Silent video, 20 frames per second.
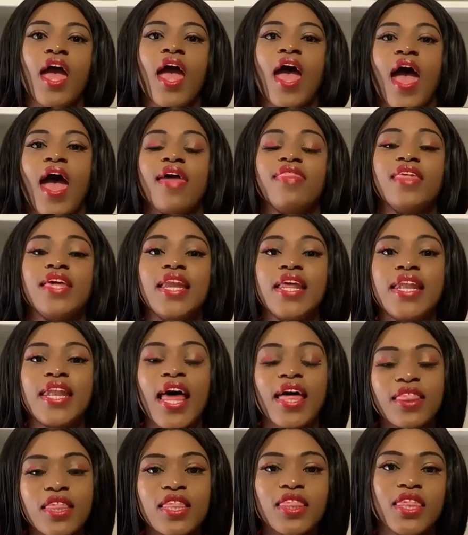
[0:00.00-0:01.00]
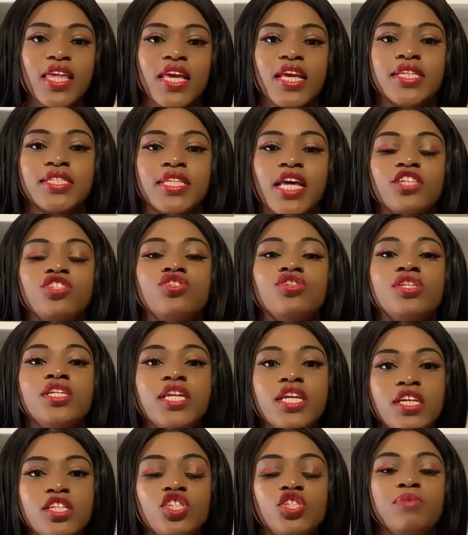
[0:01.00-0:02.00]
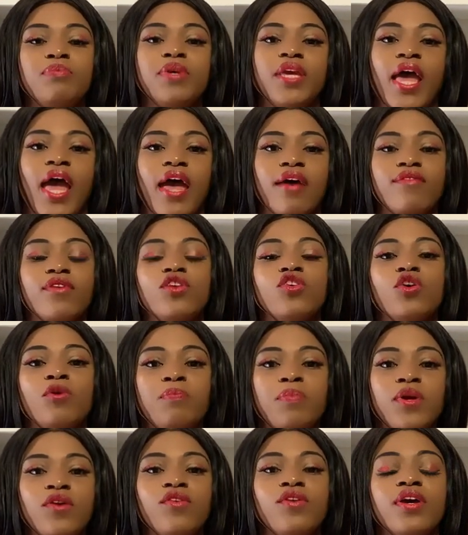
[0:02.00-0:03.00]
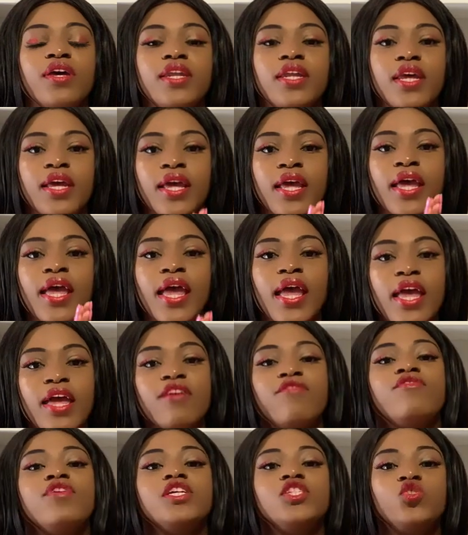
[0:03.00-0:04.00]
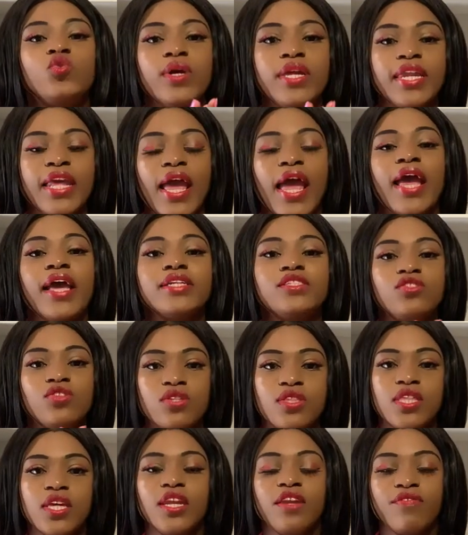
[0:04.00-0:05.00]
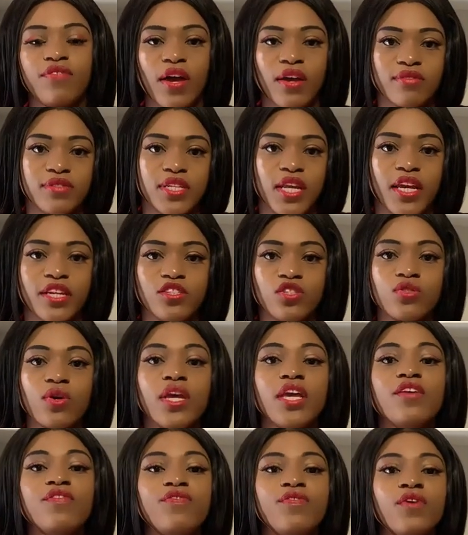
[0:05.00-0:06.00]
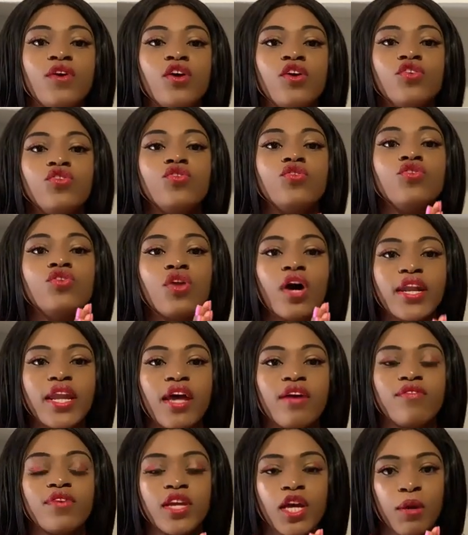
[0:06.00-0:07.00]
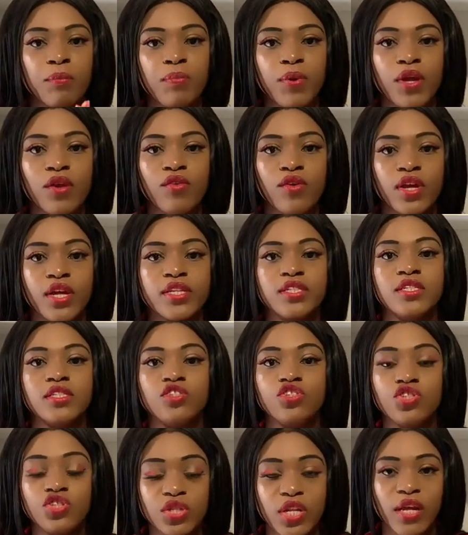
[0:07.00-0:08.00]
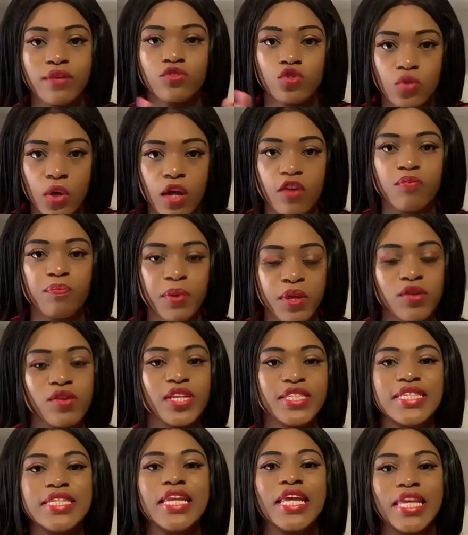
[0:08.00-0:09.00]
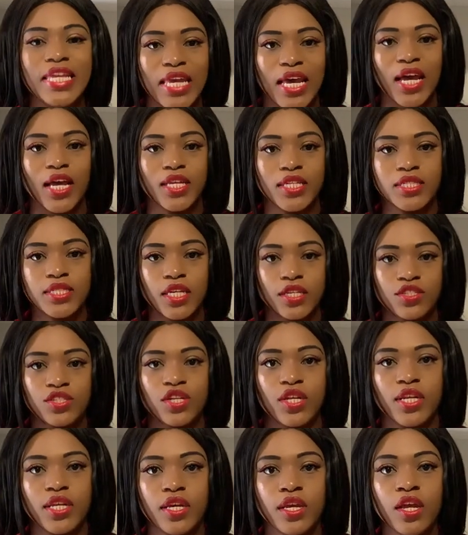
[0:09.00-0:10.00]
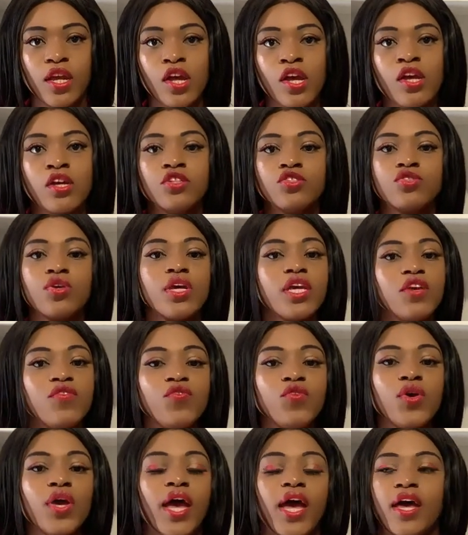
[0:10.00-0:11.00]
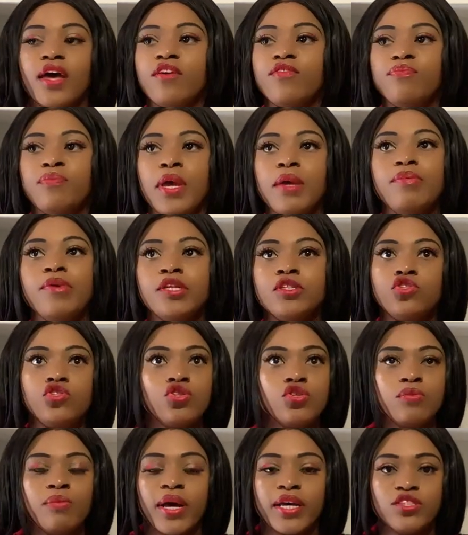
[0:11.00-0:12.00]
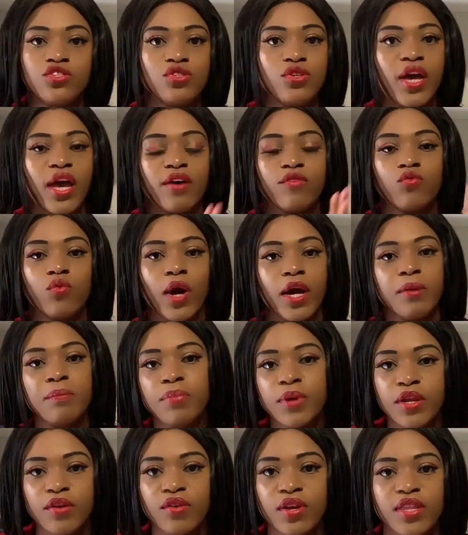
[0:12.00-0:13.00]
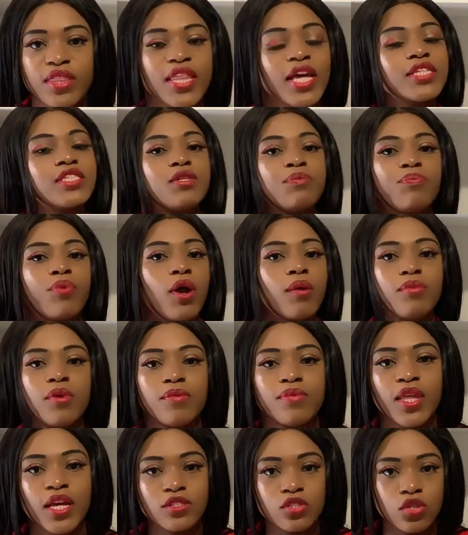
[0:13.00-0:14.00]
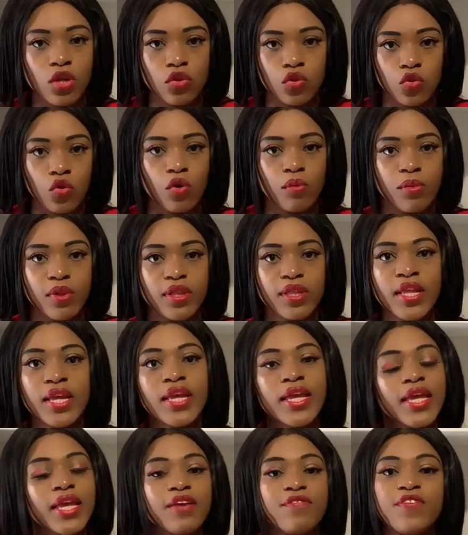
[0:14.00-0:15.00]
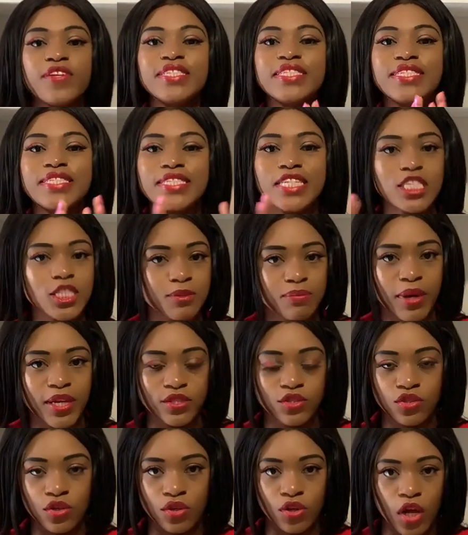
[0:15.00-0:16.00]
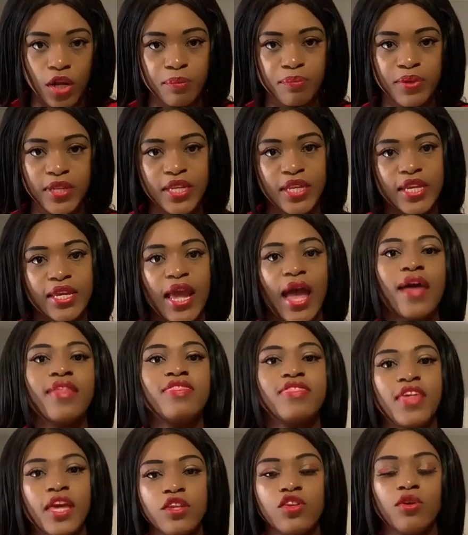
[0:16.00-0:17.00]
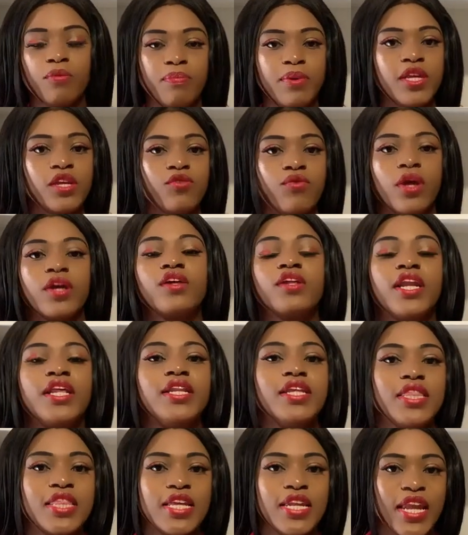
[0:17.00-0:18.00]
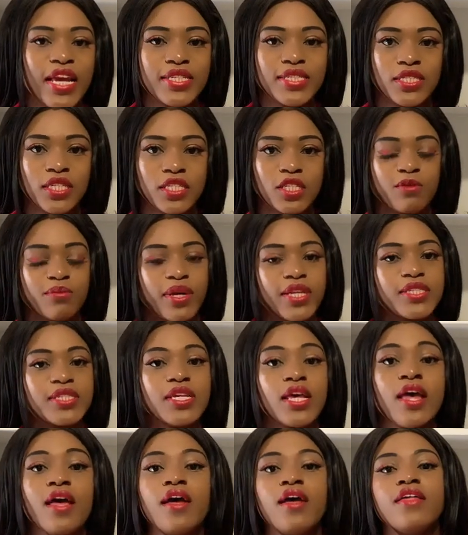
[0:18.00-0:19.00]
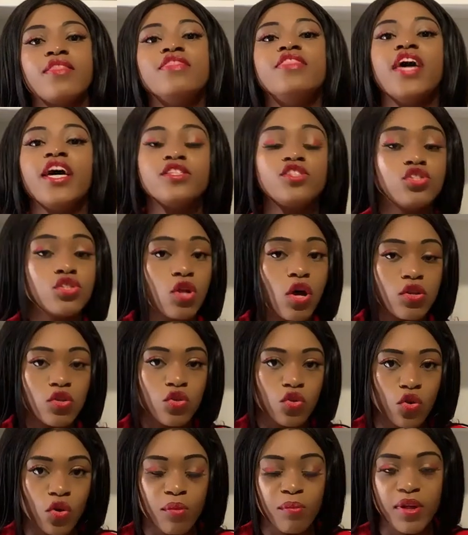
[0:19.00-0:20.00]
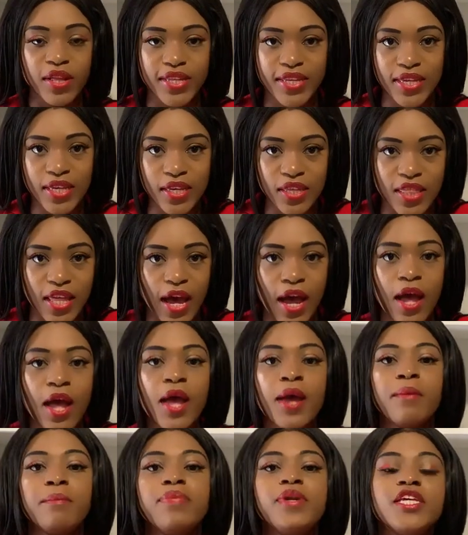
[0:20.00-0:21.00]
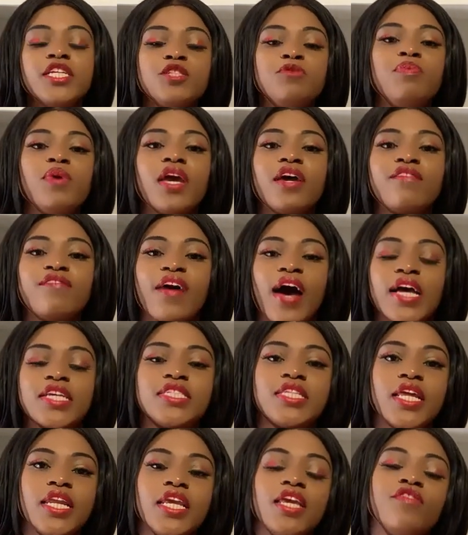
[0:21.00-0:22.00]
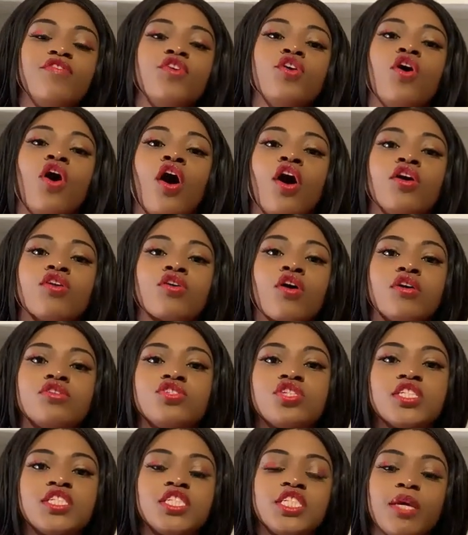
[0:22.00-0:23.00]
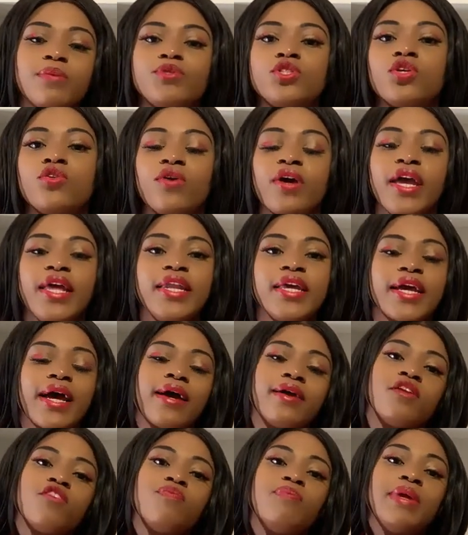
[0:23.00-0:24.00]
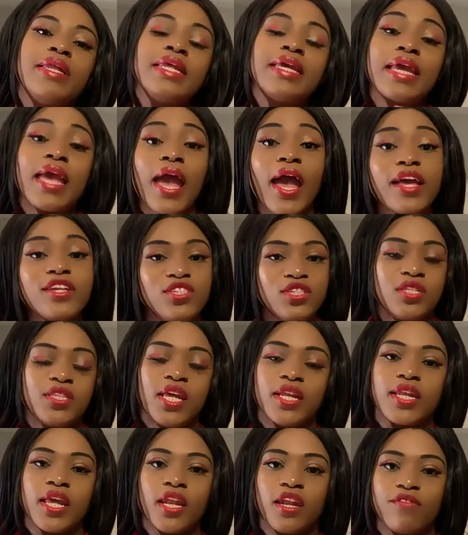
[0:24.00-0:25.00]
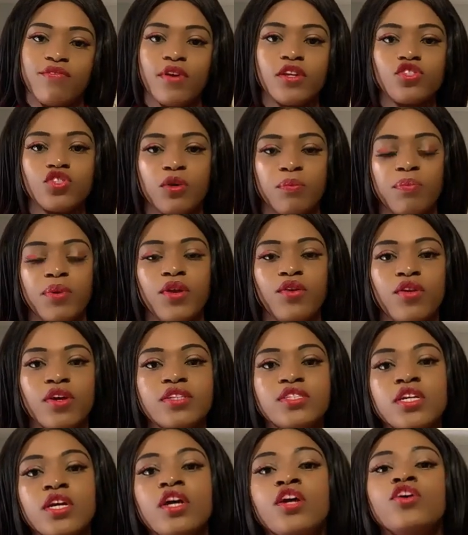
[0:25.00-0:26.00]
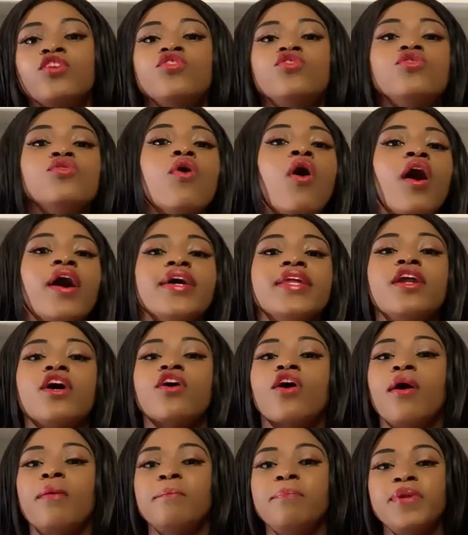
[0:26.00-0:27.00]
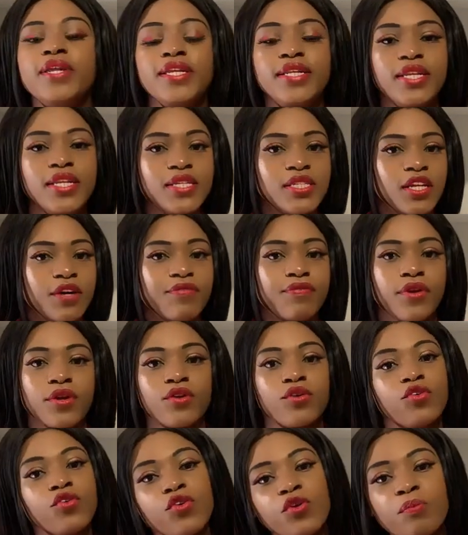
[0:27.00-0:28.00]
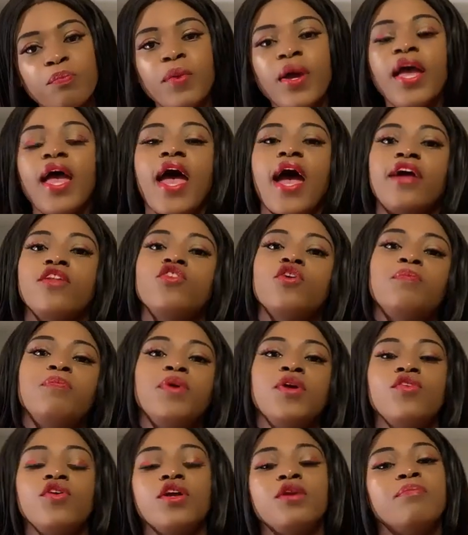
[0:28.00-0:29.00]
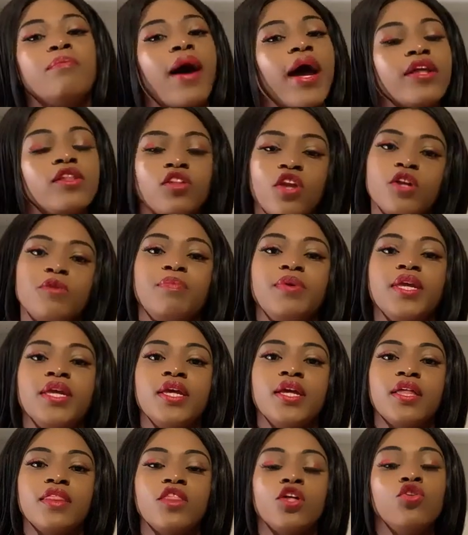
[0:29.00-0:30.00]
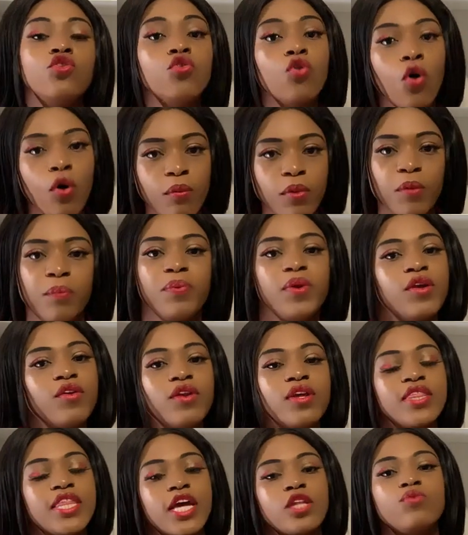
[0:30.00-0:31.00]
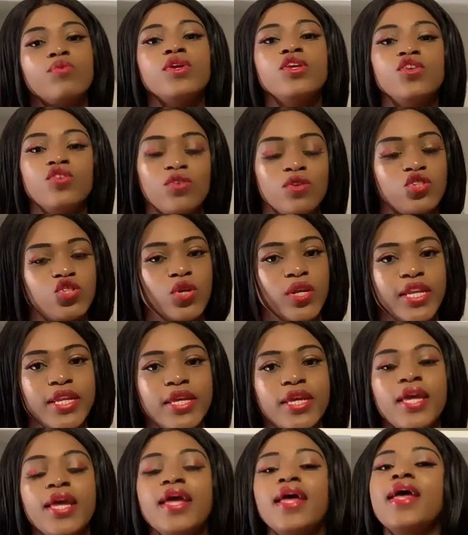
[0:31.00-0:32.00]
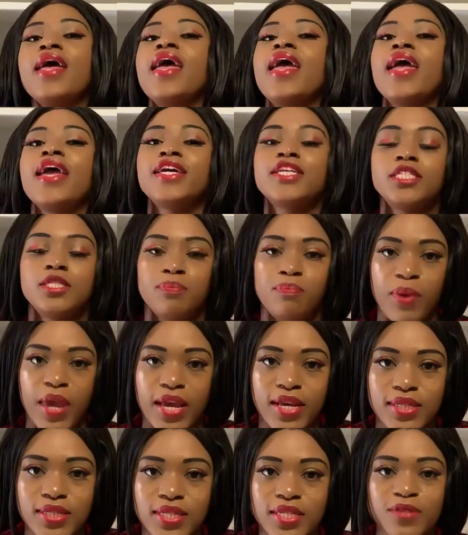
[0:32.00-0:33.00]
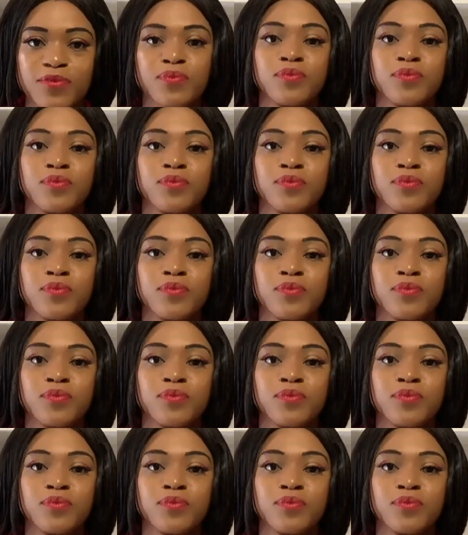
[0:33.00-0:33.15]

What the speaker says: And then another thing is that you need to be having your period every 28 to 35 days. So if you're not having a period, you should have 12 periods in a year, essentially. So if you have, maybe in 2 months you have 1 period, that's a problem. That's not normal. If in 6 months you're not bleeding and then you bleed regularly the next 6 months, that's not normal either. Please be advised that if you are on contraception or any kind of medication that can affect your period, you are in a completely different group, and your period might not be the normal period that we usually expect.